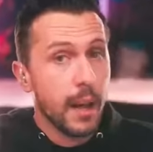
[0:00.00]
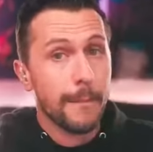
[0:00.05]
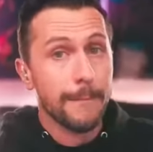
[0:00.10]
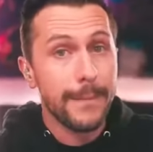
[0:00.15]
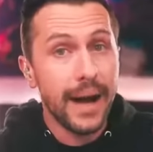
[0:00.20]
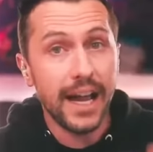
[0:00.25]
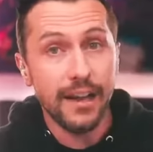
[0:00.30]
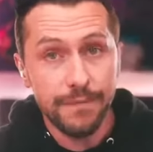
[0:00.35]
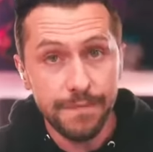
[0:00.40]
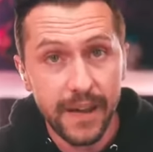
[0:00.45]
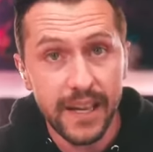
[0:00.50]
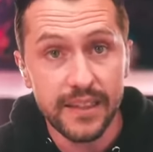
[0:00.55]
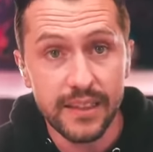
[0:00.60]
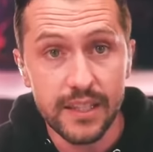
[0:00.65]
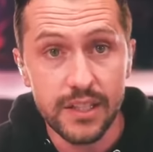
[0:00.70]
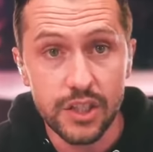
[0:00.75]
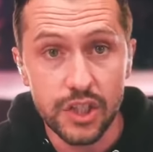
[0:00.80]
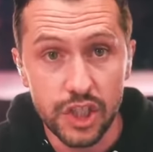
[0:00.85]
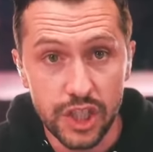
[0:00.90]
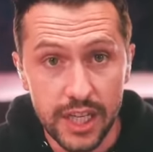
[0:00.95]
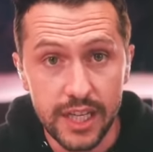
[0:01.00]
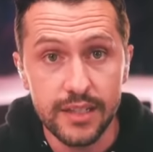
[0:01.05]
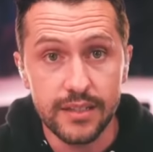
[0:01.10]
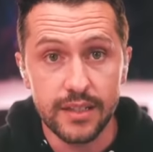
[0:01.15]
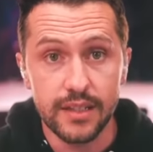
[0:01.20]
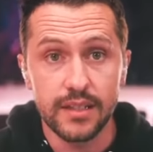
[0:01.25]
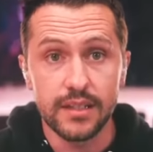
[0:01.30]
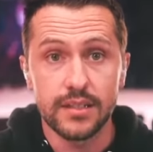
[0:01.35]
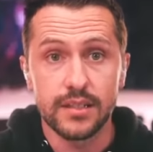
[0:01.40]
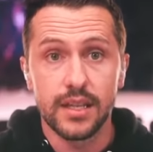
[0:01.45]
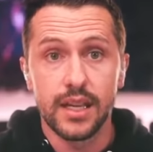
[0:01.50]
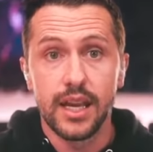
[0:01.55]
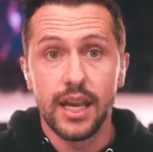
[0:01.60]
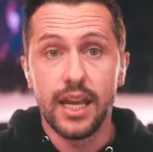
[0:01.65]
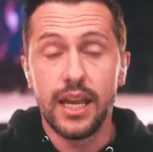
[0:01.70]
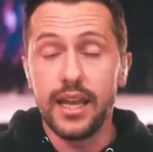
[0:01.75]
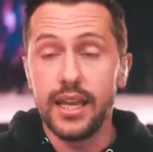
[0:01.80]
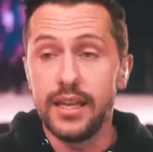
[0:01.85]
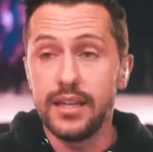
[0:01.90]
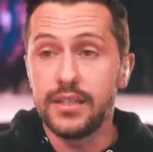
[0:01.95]
My faith in Jesus
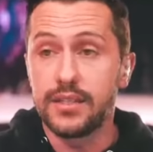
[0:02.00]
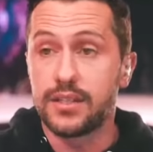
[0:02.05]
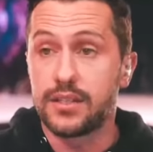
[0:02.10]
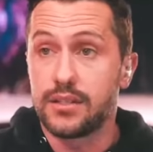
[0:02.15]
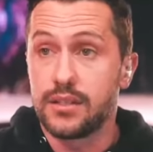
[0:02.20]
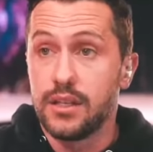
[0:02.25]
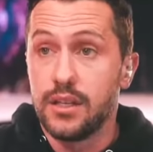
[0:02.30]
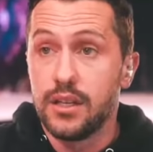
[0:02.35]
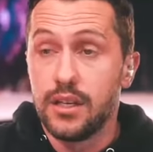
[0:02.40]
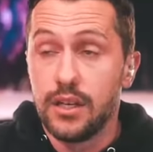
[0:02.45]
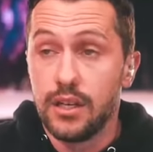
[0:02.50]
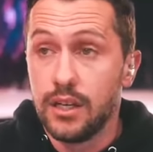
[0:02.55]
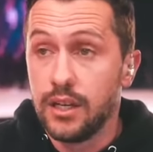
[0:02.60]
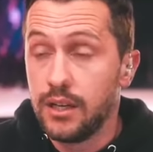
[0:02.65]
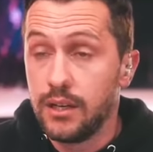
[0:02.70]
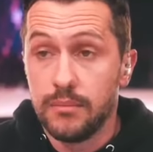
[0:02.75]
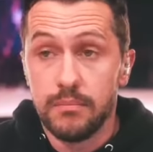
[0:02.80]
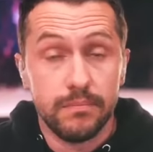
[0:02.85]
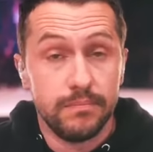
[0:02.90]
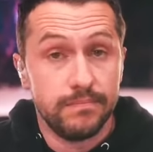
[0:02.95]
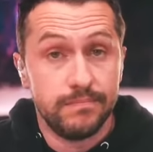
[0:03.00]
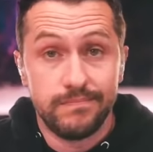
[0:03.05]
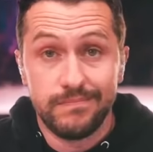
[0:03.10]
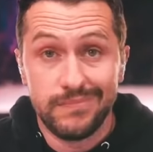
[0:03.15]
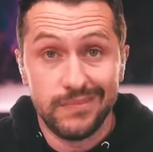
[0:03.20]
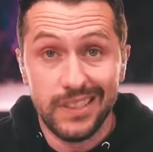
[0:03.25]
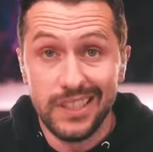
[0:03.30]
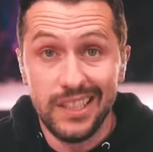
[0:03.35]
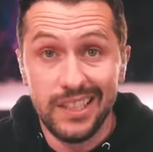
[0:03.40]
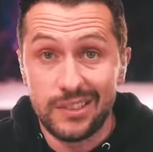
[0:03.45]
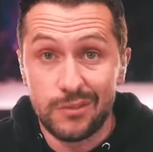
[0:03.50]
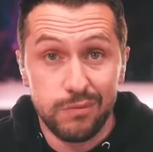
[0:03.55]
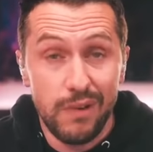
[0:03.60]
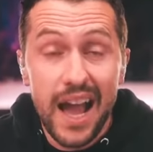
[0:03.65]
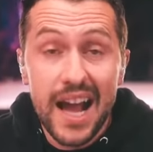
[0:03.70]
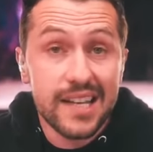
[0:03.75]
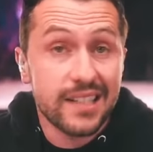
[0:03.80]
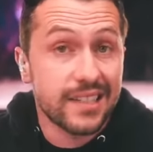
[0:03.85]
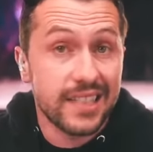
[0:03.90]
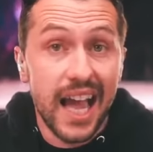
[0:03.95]
is it's
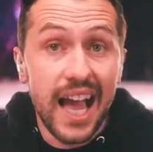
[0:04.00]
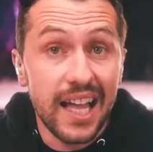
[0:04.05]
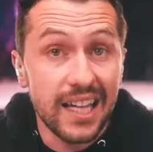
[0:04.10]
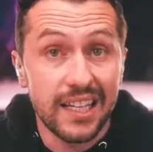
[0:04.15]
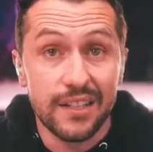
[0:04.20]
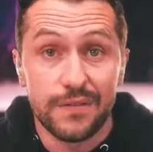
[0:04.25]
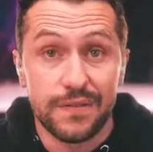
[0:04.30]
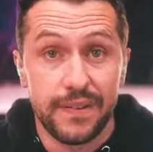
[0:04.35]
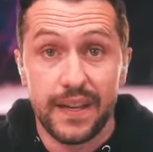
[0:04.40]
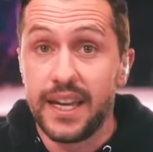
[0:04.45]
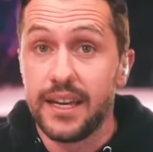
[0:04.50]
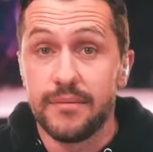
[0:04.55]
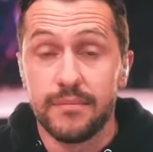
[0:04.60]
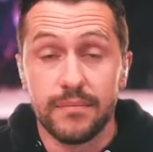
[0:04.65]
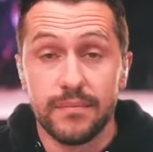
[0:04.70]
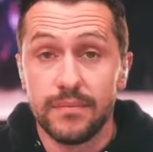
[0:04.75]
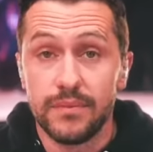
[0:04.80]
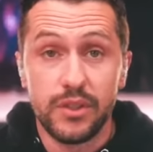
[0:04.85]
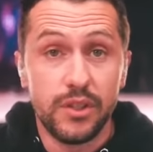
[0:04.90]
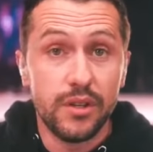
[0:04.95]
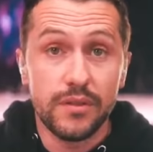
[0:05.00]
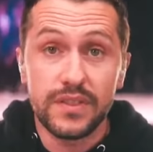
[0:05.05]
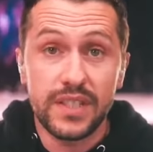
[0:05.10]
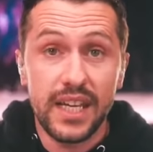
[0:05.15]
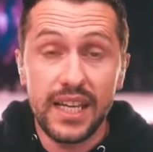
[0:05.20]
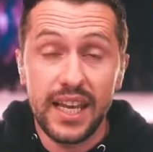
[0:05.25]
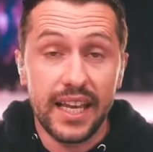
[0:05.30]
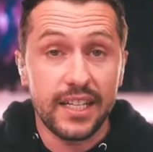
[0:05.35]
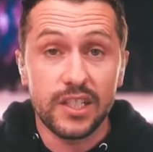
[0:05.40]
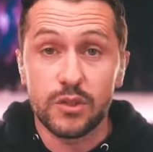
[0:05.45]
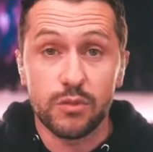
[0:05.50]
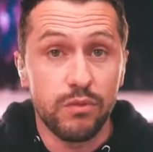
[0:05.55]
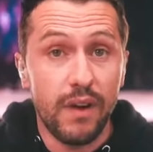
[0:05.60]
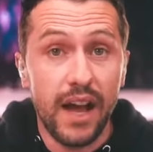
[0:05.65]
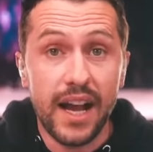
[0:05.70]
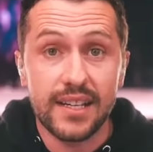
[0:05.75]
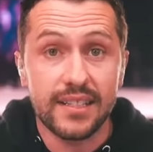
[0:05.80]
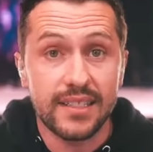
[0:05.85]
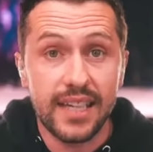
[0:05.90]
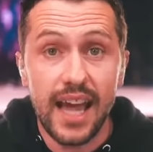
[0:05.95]
rock solid, fam. You know what I'm saying? Like it's
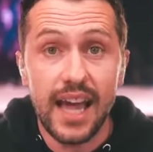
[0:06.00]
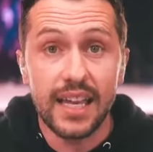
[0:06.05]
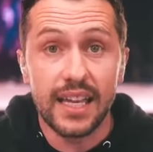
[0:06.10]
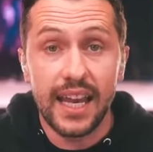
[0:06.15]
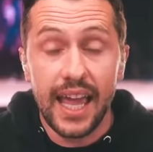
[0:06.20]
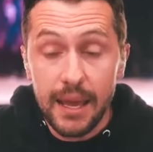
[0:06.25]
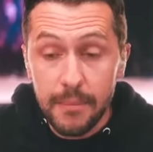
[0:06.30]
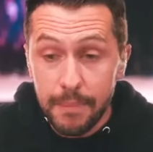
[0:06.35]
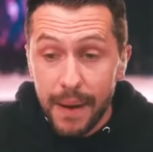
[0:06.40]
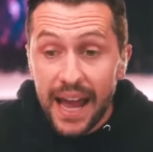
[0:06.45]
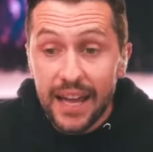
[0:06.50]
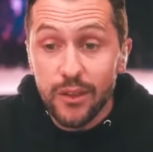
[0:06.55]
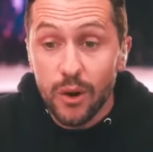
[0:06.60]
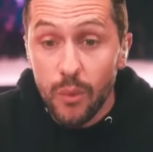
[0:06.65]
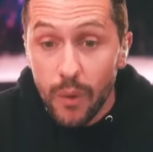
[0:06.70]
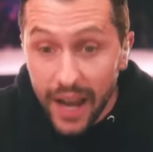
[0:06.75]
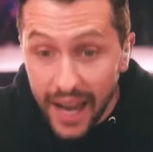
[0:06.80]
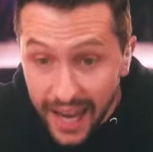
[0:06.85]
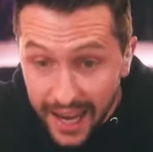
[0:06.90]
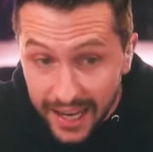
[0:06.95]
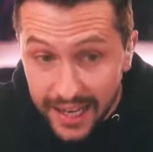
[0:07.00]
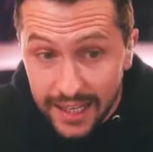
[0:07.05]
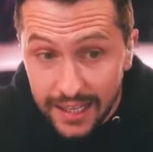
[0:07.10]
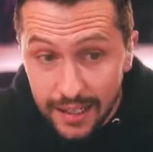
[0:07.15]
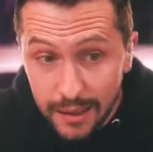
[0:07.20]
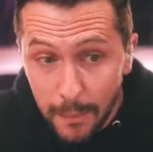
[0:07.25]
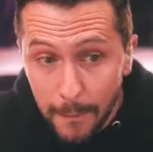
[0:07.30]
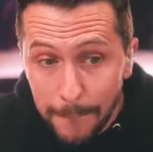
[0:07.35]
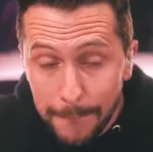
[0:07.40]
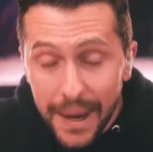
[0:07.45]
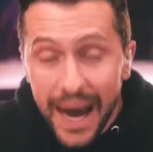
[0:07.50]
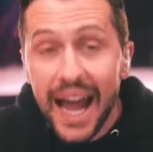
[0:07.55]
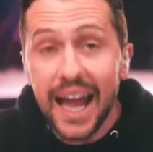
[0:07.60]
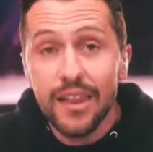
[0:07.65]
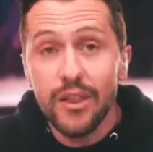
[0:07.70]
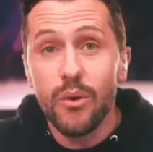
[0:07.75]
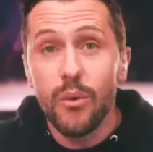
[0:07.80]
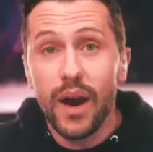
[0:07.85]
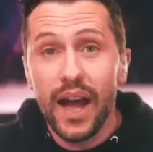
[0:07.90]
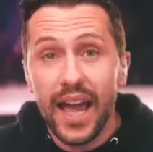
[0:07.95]
rock solid. And by the way, by
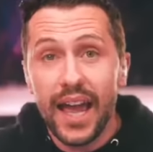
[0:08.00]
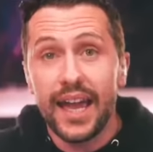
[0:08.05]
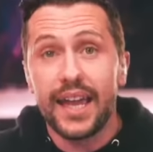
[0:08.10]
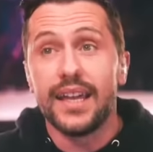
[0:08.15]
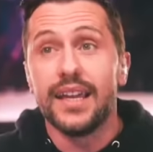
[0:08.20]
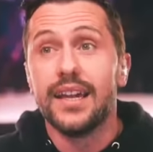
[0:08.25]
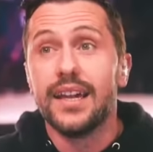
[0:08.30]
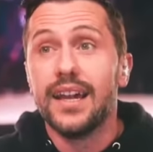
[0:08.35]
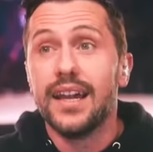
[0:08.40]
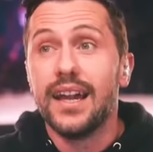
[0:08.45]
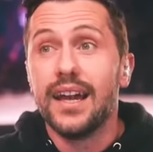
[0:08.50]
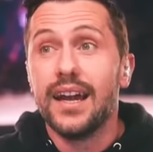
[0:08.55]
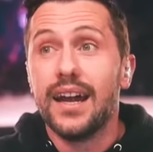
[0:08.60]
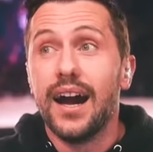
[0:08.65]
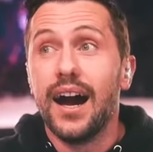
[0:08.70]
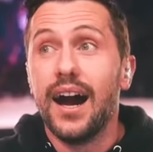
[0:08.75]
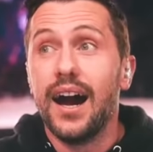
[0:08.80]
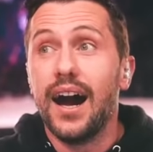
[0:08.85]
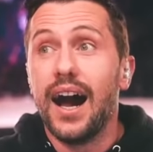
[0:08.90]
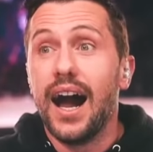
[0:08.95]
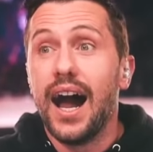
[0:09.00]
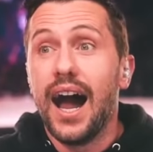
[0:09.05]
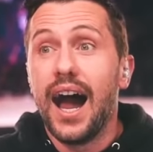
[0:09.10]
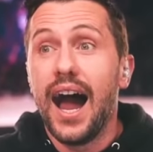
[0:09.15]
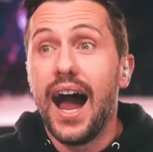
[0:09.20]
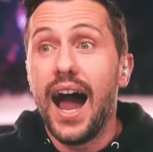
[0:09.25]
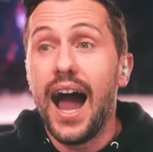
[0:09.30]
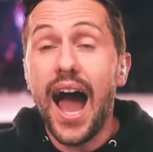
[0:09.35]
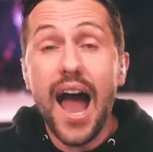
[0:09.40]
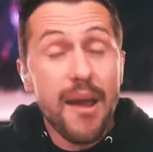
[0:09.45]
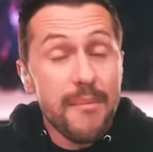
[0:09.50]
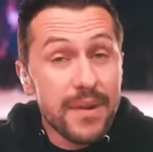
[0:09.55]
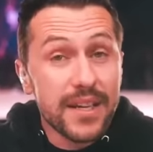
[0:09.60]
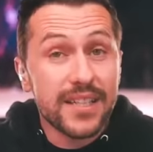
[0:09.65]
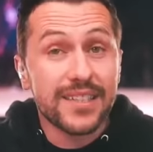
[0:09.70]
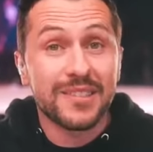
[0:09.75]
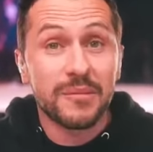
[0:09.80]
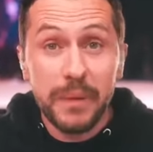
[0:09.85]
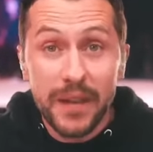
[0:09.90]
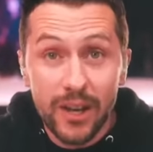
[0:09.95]
the way, uh, I'm
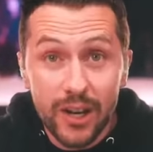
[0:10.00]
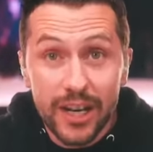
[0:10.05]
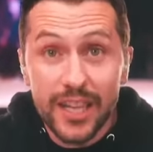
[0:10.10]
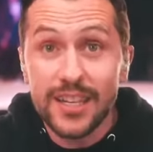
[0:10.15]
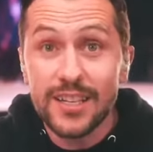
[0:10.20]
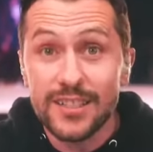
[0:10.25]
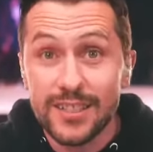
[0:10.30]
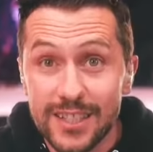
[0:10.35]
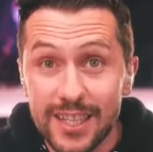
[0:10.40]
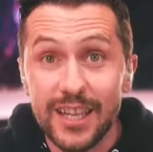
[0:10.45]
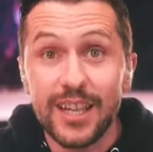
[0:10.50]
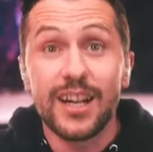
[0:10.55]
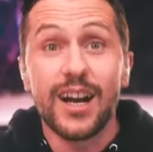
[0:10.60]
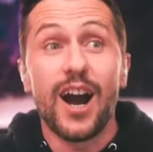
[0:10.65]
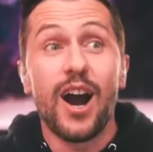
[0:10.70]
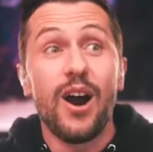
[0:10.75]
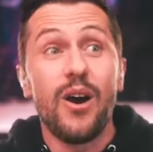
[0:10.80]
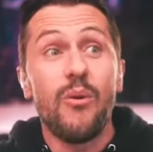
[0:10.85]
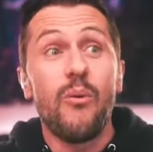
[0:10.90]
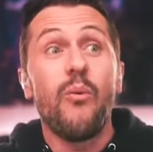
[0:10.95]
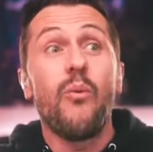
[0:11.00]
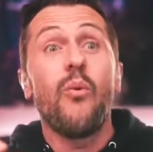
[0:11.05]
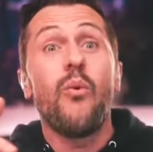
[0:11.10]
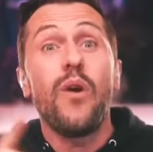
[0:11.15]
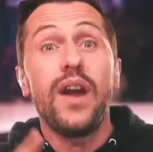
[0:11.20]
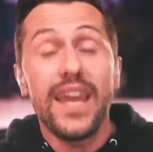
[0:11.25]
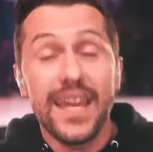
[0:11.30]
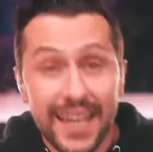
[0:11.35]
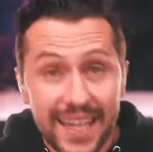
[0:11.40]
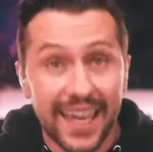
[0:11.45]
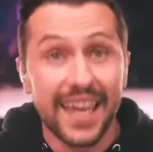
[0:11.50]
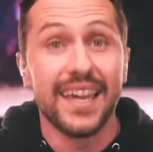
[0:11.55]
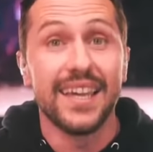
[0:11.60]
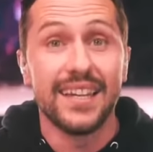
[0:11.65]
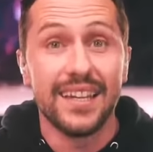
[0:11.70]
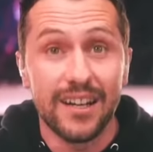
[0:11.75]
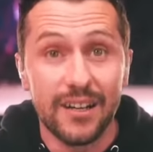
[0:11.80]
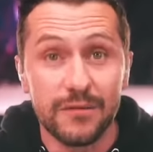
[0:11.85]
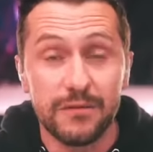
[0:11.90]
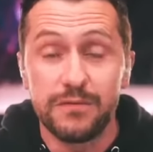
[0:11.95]
experiencing a
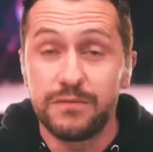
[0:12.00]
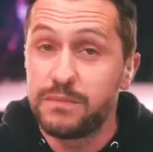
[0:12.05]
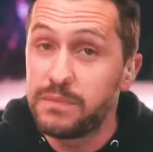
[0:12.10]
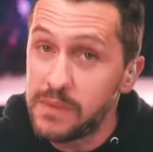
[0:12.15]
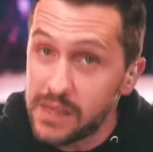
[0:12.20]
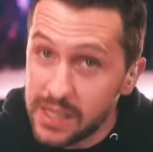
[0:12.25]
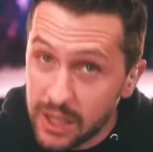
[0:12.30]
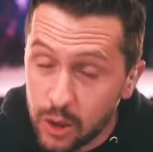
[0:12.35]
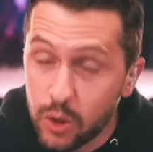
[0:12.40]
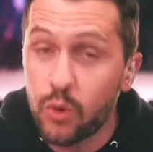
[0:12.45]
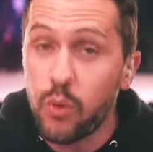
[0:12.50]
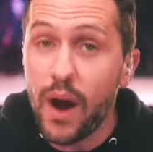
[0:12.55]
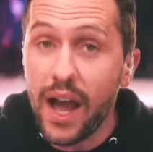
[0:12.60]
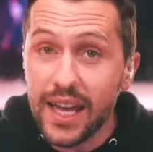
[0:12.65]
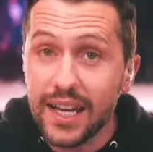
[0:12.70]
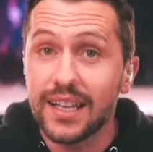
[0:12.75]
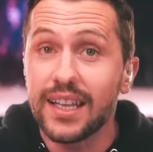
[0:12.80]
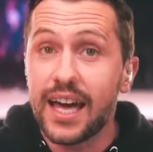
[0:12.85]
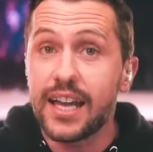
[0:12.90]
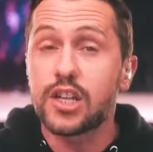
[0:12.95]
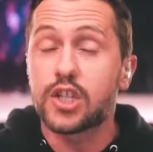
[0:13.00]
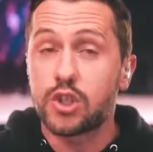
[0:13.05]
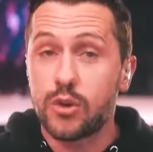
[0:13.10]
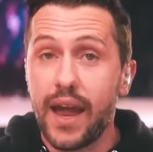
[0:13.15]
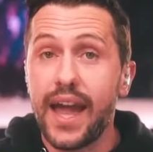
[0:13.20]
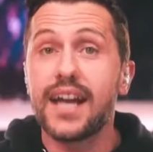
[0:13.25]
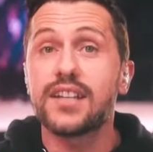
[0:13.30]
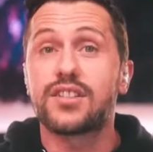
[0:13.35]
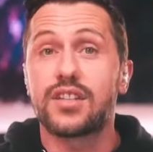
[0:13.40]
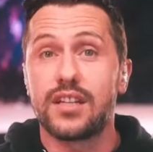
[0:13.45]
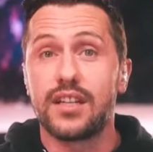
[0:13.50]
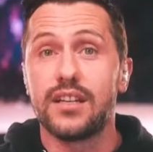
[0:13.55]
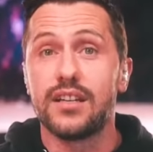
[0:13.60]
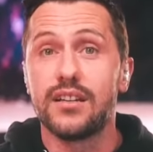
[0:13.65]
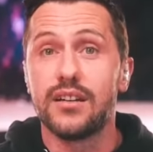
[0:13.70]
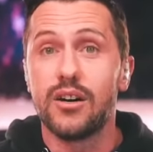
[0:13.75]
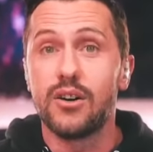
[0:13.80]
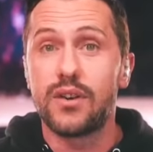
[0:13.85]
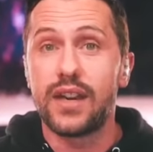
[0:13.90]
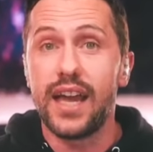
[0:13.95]
weekend of quite a lot of tragedy,
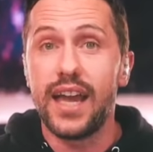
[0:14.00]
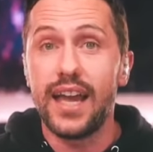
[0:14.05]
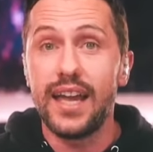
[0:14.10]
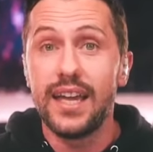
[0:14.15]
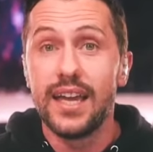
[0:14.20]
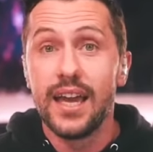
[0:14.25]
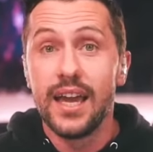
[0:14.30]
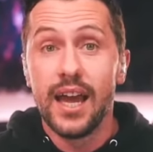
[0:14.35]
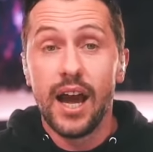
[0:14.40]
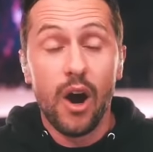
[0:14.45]
okay?